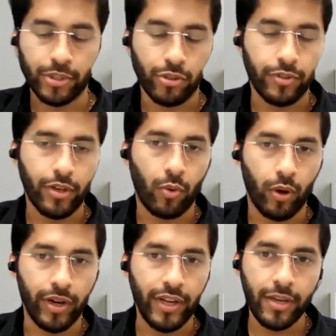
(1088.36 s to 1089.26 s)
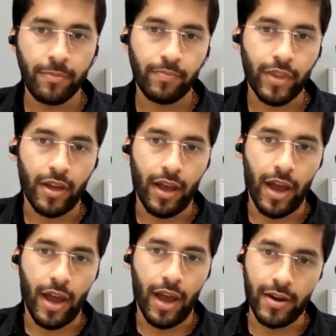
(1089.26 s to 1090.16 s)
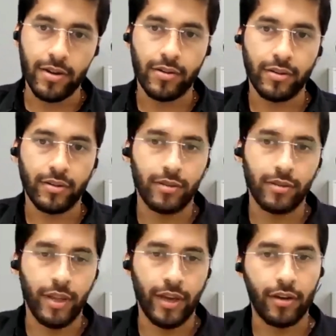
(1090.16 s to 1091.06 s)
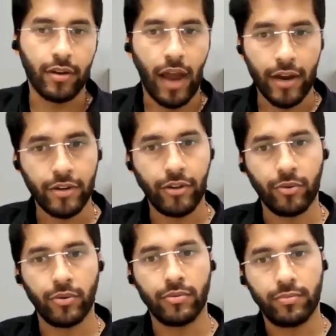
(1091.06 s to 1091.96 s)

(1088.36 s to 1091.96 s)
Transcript: their quality and their attitude.